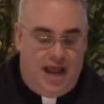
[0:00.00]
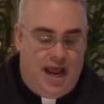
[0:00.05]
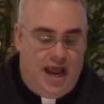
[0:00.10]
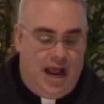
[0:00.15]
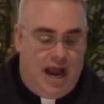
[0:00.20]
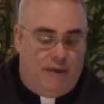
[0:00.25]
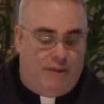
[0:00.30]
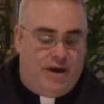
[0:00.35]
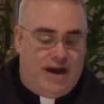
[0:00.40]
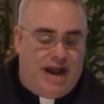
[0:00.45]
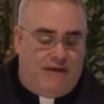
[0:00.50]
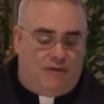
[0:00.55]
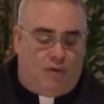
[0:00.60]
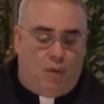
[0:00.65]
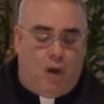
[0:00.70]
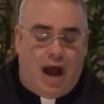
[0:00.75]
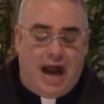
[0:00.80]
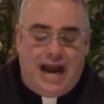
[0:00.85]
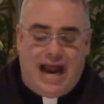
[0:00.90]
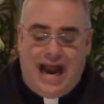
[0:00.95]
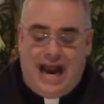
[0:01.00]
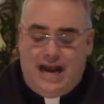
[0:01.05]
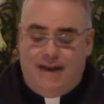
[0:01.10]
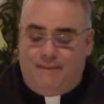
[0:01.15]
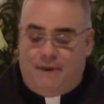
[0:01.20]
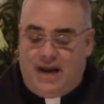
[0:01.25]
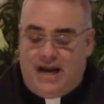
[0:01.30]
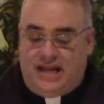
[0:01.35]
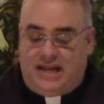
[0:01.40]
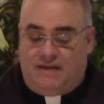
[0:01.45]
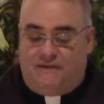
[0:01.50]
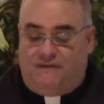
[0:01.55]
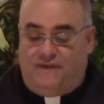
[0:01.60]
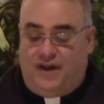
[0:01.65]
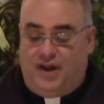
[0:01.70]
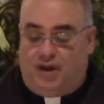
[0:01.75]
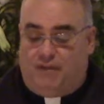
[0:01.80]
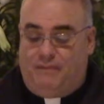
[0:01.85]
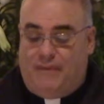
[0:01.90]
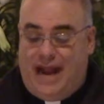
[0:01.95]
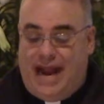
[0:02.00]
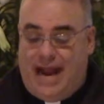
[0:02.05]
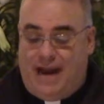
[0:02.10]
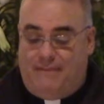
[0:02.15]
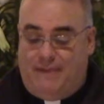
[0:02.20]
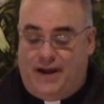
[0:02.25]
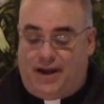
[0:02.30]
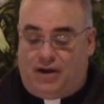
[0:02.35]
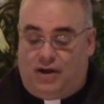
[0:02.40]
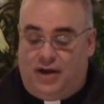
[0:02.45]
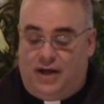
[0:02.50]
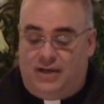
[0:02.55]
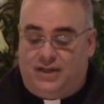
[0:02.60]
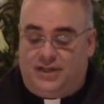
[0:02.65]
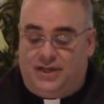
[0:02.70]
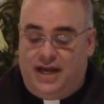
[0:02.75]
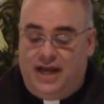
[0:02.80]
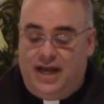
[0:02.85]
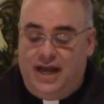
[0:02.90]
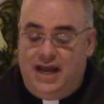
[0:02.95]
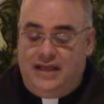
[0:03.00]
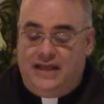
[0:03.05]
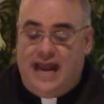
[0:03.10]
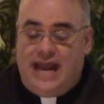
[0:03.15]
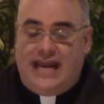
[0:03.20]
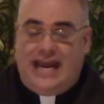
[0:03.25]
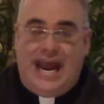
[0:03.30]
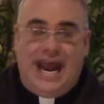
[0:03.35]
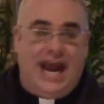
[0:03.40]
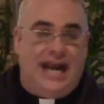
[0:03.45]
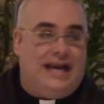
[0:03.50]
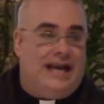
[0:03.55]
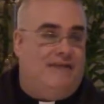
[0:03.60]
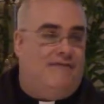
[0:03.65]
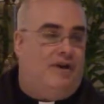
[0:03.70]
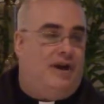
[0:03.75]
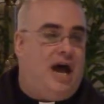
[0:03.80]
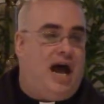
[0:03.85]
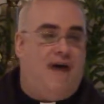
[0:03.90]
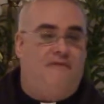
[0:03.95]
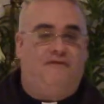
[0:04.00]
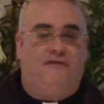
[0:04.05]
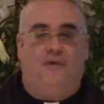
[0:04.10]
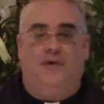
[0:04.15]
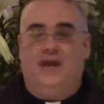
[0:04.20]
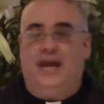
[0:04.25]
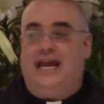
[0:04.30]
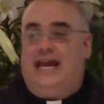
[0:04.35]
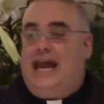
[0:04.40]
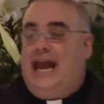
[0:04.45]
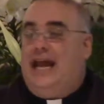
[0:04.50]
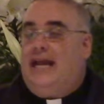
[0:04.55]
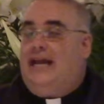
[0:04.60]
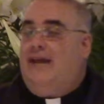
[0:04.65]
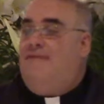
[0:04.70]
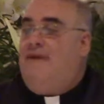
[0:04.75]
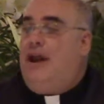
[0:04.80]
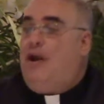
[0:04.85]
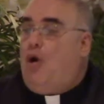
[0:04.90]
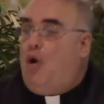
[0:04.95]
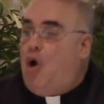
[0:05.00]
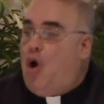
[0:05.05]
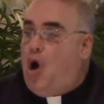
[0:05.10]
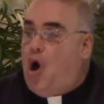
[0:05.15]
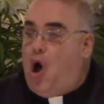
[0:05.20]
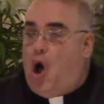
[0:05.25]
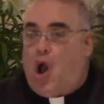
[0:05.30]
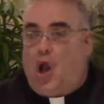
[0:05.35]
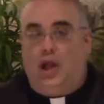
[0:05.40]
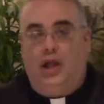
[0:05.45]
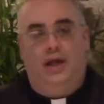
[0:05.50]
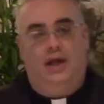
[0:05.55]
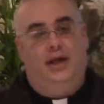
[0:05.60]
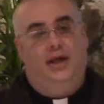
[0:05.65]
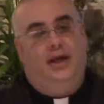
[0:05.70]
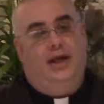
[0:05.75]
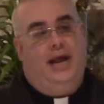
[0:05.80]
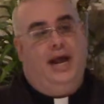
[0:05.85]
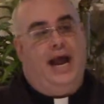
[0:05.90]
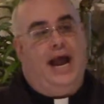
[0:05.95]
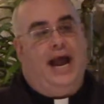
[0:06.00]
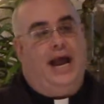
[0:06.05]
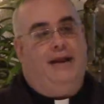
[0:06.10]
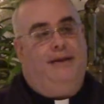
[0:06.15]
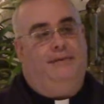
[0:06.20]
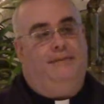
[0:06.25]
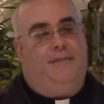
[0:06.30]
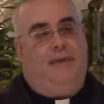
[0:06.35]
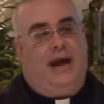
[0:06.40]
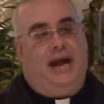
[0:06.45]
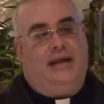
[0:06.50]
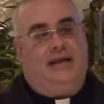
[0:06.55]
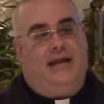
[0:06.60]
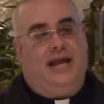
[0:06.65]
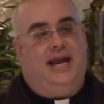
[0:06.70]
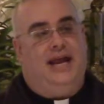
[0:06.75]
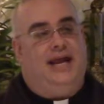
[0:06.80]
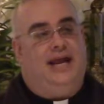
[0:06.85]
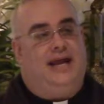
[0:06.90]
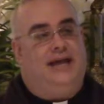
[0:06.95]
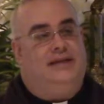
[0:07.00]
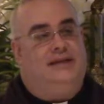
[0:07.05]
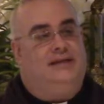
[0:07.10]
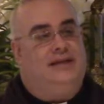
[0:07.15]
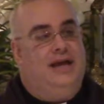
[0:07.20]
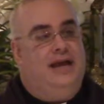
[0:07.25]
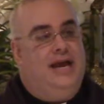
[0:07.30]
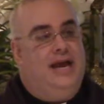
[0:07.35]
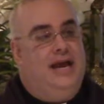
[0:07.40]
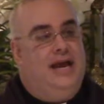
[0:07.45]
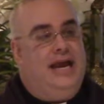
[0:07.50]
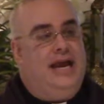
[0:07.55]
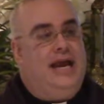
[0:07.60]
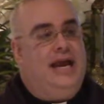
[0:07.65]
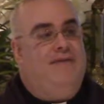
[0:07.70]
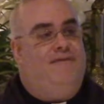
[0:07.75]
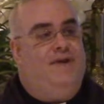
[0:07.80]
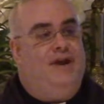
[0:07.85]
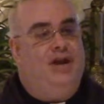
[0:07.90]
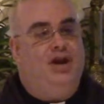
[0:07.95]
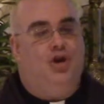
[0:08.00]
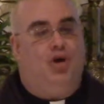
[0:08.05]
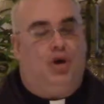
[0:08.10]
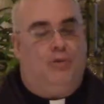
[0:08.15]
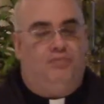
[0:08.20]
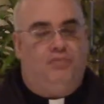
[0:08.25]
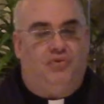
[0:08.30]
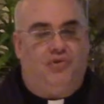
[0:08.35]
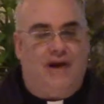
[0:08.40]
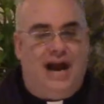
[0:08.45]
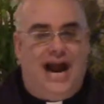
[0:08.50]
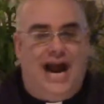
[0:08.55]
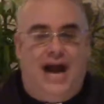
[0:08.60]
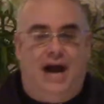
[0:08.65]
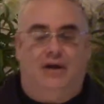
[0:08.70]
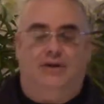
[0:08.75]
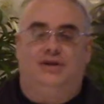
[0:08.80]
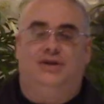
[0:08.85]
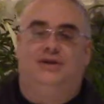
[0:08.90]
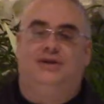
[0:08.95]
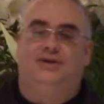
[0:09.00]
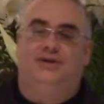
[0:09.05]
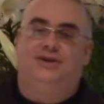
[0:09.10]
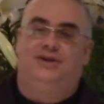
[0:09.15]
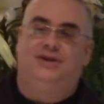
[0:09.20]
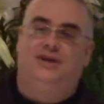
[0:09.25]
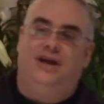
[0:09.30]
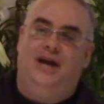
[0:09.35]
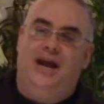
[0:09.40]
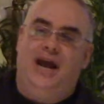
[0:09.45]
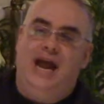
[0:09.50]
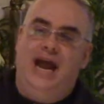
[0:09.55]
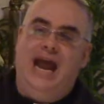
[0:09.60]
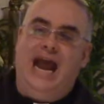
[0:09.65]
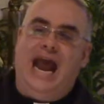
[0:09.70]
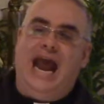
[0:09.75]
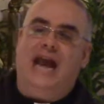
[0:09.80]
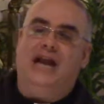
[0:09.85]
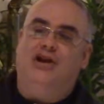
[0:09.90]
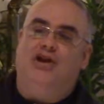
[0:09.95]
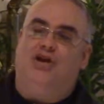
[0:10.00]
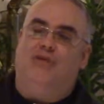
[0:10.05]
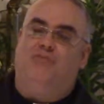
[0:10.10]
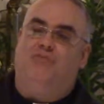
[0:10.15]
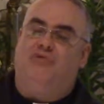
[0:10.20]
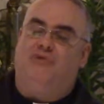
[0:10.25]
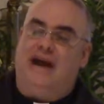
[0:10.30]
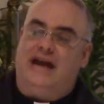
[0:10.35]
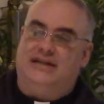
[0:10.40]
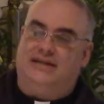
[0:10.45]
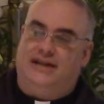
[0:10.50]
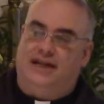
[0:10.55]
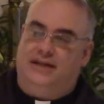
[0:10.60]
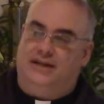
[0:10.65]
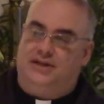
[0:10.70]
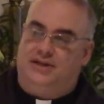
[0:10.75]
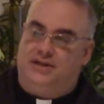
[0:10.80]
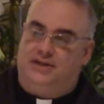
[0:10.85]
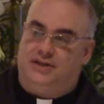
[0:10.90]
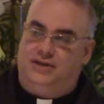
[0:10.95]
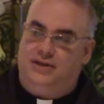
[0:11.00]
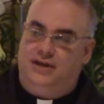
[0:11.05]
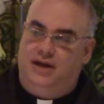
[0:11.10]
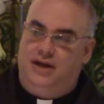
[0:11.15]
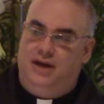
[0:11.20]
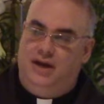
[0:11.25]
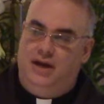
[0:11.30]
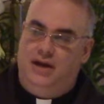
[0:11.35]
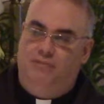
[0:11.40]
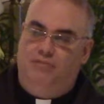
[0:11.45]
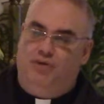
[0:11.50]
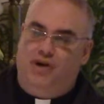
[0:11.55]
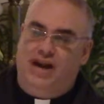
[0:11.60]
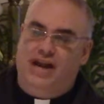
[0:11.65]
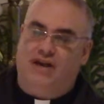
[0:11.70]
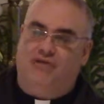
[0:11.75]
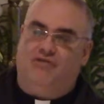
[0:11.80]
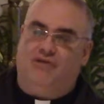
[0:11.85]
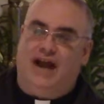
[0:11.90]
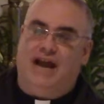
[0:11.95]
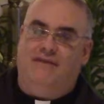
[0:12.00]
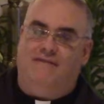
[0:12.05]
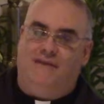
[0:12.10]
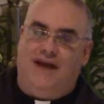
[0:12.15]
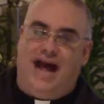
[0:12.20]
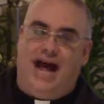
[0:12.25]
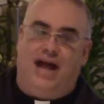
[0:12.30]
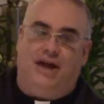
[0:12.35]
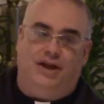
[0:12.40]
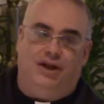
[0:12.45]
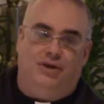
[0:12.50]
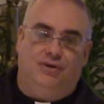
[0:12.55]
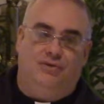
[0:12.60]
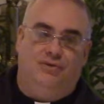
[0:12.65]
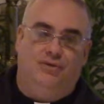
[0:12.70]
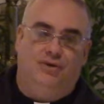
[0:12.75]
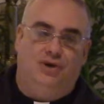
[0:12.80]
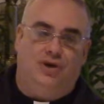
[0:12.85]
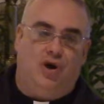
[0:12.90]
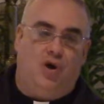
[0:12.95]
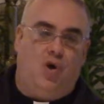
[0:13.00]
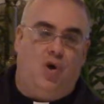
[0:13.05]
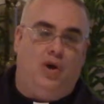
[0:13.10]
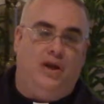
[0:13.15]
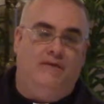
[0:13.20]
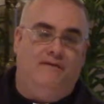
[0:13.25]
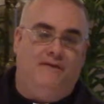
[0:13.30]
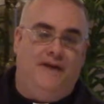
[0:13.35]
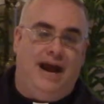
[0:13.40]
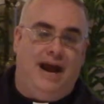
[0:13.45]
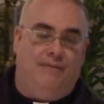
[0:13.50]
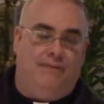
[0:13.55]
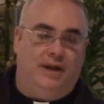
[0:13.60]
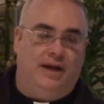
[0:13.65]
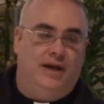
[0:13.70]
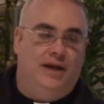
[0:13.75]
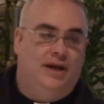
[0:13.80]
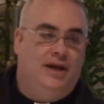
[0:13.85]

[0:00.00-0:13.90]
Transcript: And we never want anybody to feel bad because they can't give enough or they can't give at all. And my thing is, even your prayers and your presence bring great value to Holy Family.